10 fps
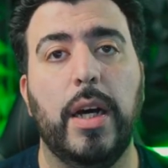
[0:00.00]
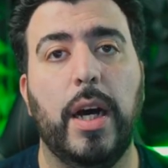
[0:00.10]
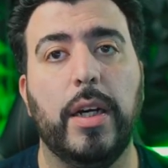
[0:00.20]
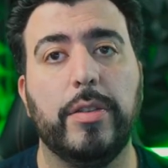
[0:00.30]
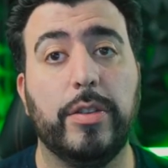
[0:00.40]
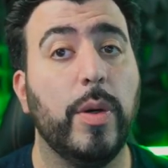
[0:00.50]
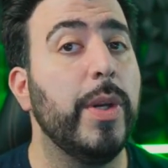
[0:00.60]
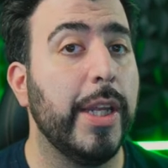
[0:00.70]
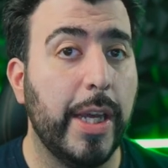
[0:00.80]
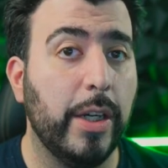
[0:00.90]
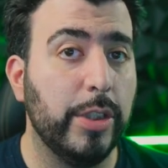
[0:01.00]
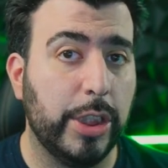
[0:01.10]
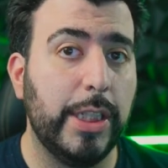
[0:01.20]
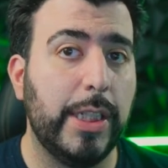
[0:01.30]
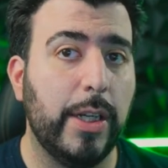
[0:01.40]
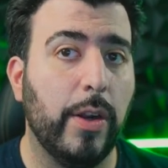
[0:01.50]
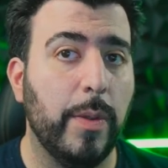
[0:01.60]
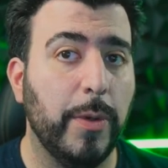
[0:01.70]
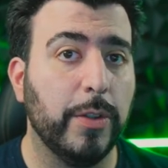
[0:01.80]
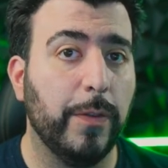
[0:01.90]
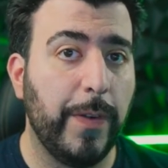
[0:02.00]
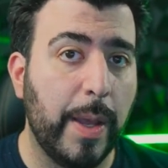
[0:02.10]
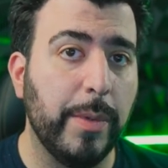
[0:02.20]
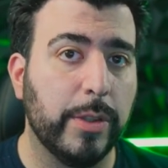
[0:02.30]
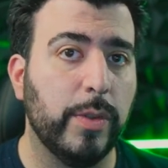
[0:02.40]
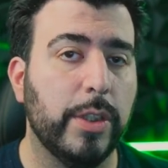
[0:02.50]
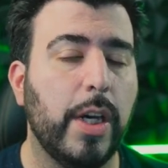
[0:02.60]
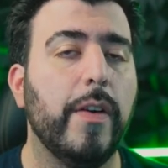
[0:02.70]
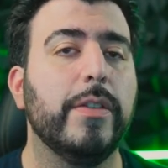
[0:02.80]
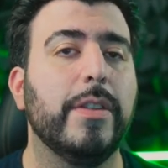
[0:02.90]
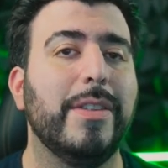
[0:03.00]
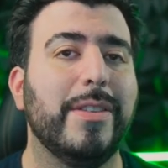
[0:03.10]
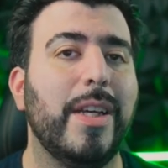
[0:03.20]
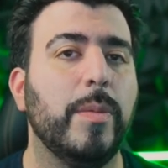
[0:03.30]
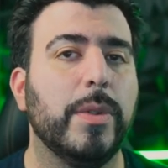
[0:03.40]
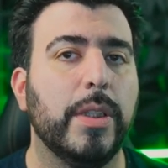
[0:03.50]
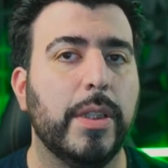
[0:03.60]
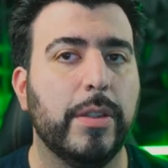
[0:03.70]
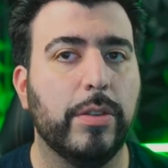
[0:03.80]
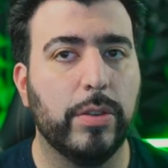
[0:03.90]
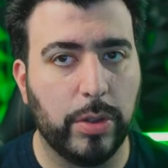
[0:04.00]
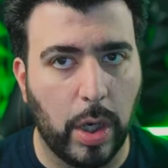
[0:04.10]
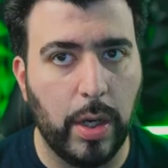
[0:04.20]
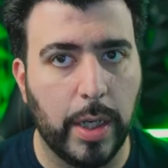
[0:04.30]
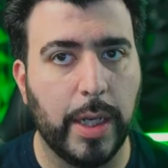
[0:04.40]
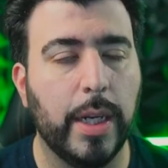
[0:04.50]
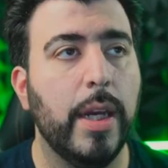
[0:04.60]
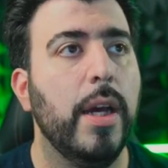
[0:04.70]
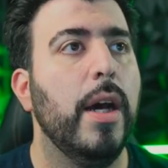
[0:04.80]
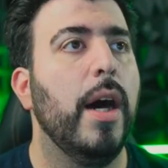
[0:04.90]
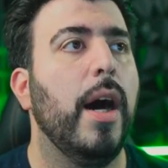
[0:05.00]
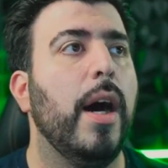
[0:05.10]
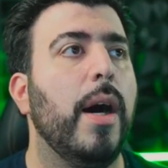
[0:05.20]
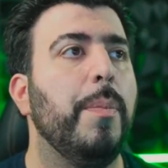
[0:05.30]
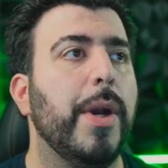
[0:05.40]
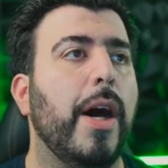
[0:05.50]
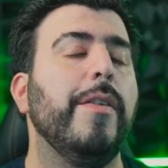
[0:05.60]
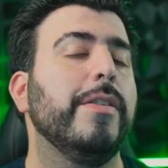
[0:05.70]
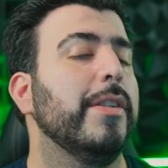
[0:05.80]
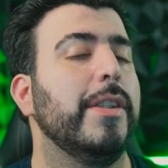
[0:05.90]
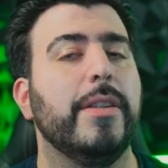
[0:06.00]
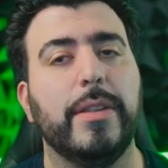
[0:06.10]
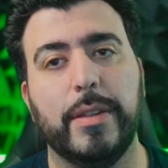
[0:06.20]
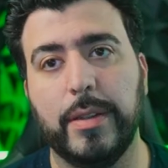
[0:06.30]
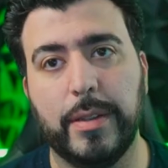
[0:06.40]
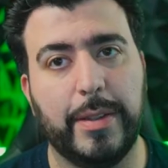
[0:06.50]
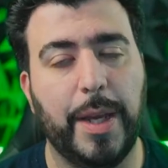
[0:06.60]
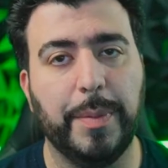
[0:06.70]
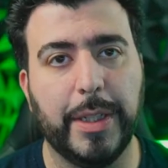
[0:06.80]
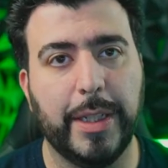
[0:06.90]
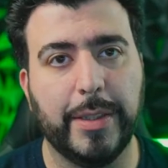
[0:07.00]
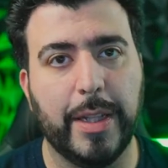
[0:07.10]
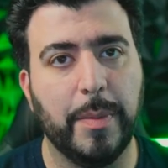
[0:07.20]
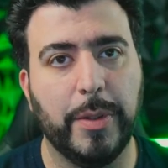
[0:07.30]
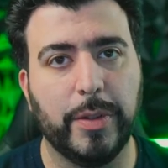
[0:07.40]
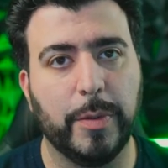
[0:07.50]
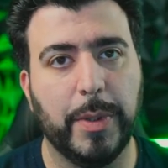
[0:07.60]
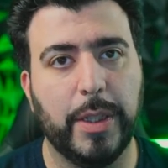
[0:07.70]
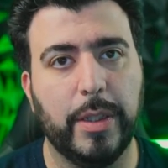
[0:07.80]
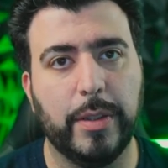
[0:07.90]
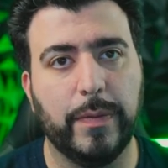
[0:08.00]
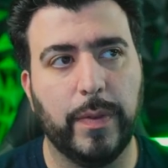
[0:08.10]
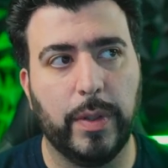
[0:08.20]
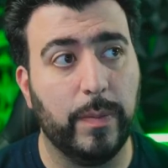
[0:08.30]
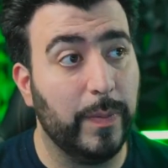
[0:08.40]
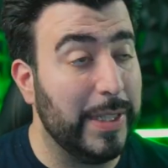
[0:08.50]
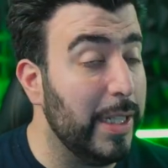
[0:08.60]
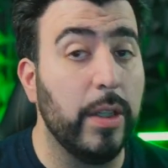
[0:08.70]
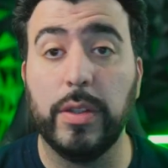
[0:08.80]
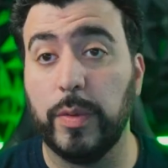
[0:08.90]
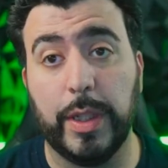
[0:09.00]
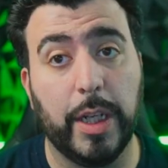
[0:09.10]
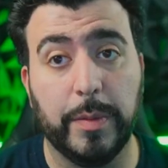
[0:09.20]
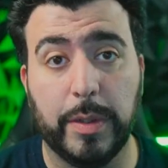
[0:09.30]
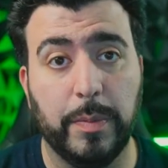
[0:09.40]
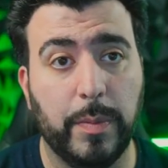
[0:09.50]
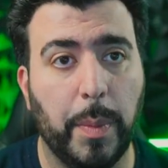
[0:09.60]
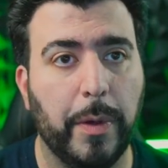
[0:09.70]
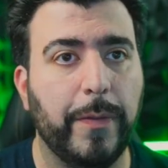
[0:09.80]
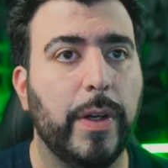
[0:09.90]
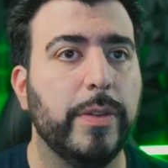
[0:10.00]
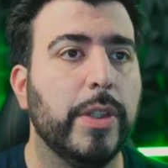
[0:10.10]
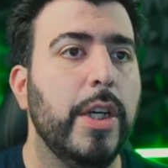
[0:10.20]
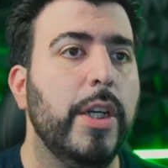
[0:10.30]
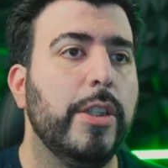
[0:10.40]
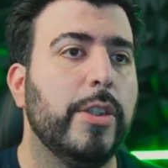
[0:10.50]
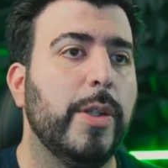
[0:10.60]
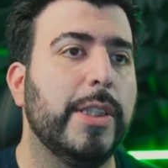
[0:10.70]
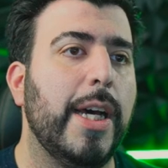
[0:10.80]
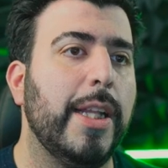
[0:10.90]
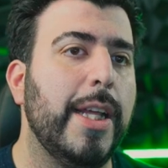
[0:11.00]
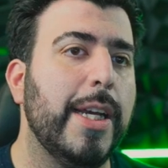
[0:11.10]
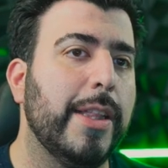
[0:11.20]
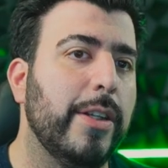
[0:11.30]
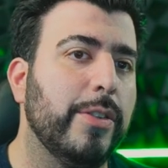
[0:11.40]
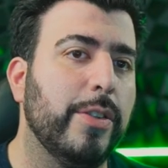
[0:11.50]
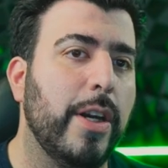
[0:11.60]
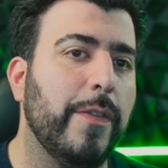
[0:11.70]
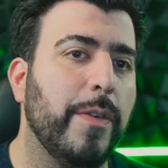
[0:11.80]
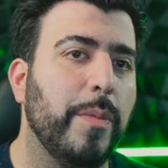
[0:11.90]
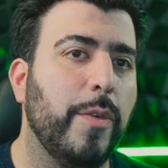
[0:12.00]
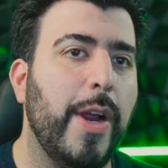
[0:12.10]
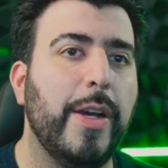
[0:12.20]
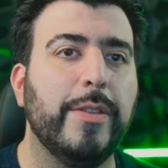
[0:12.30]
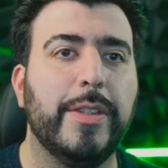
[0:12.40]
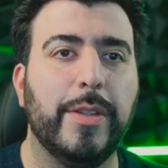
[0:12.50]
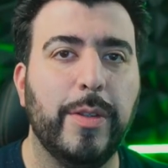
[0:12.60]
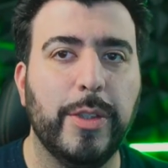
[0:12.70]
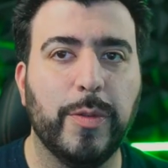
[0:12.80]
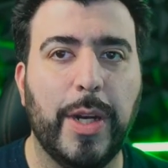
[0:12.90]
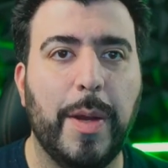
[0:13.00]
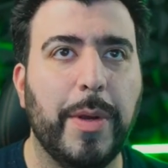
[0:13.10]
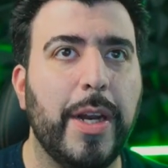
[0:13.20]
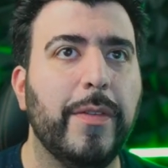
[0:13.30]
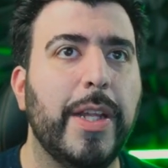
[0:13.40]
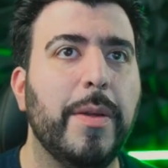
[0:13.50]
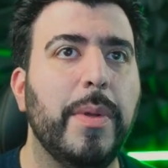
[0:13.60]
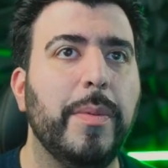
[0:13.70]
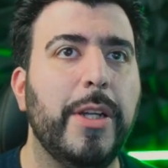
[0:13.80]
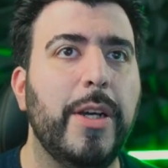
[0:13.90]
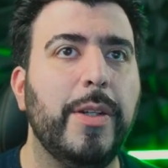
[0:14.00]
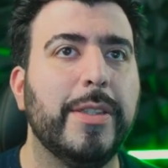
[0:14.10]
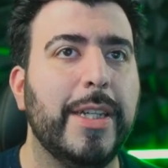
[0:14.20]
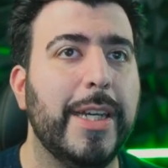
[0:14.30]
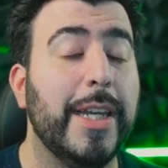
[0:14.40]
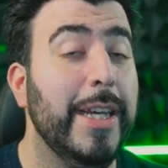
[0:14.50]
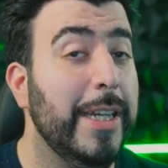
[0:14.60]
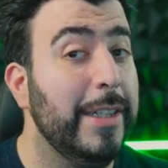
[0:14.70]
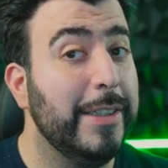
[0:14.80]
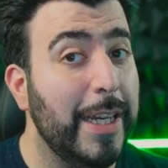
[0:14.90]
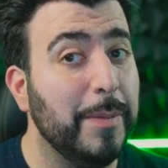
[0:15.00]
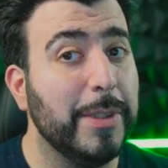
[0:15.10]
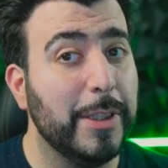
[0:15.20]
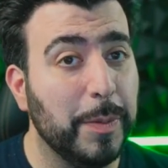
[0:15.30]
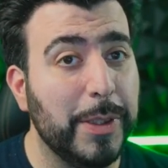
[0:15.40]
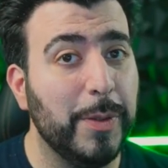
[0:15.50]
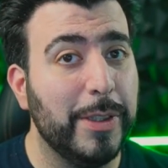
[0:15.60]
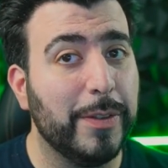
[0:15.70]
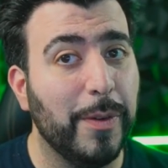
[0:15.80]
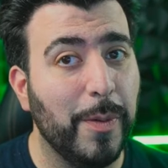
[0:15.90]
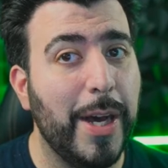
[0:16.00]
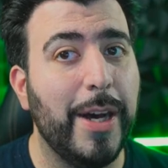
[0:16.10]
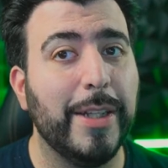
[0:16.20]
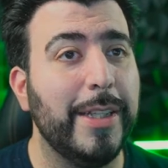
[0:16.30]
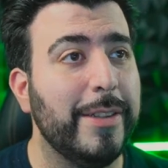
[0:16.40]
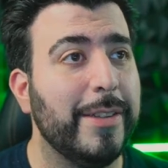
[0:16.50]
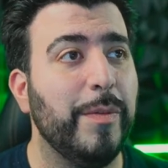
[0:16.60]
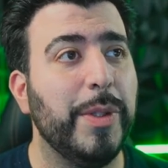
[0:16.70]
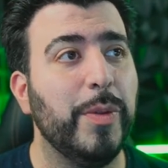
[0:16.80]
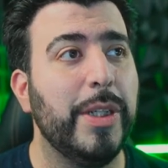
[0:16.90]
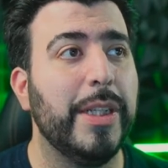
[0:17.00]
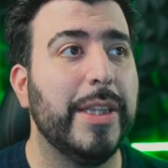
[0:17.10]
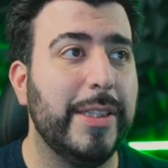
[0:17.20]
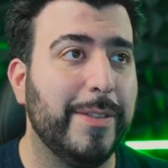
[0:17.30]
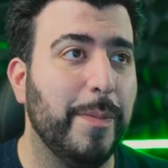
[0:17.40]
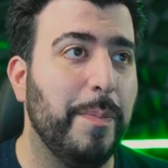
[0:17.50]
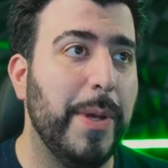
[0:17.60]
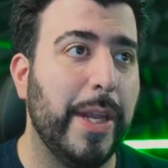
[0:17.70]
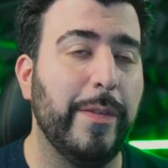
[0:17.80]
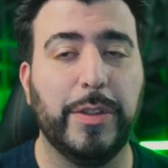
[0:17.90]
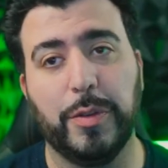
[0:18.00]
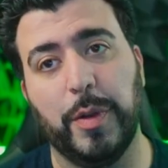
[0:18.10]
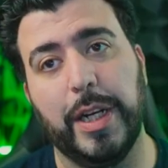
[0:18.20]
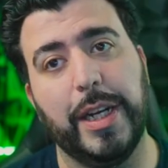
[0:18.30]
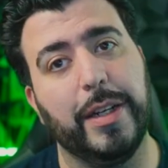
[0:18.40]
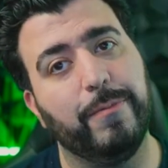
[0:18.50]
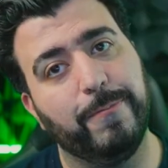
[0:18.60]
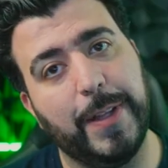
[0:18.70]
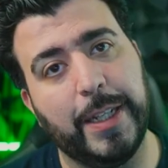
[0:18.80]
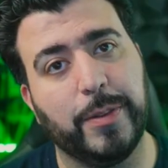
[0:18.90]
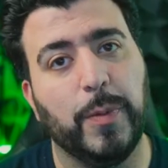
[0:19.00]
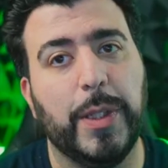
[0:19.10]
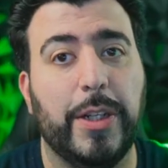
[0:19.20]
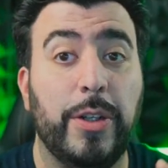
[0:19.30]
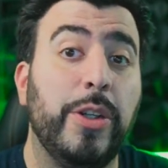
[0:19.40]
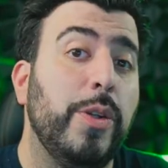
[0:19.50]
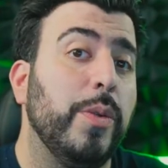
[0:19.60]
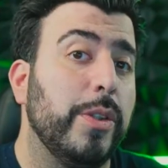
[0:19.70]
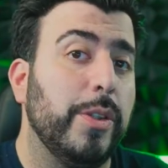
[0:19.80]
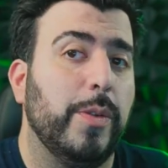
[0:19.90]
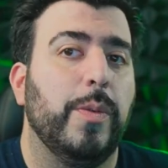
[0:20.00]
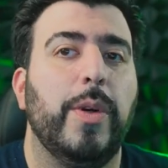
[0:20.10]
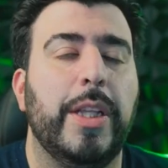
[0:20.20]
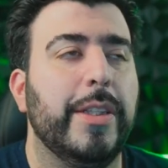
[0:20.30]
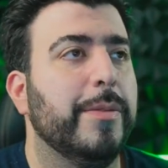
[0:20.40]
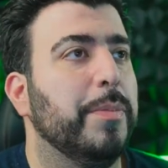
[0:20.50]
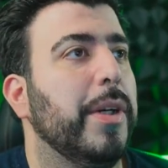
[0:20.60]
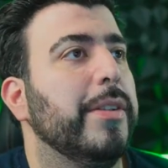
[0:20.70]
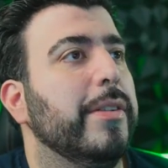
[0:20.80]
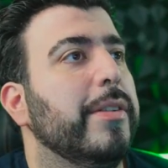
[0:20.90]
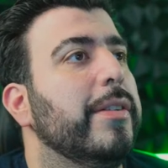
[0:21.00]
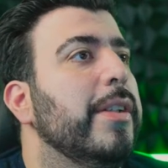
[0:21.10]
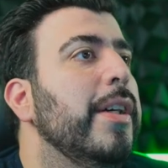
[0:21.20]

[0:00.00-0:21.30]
Uh, Sony and LG are the most famous ones, obviously. Samsung is starting, uh, but obviously, Samsung has had the most experience for years when it comes to mobile phones. So it's not like they're starting from ground zero, is what I'm kind of letting people know. It's like Samsung's been doing this for a while. They just haven't been doing it this big of a screen. That's what they're new to in this presence.